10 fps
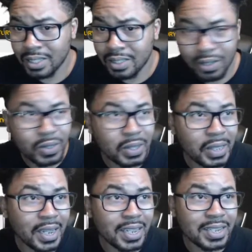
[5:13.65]
Only thing
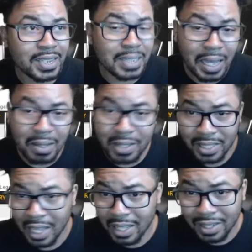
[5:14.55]
it
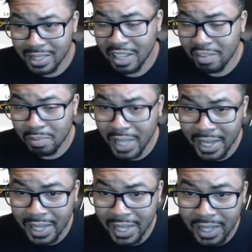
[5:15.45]
doesn't have black
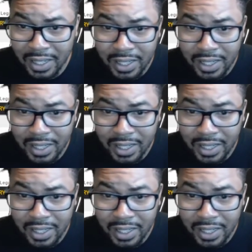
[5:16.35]
in it.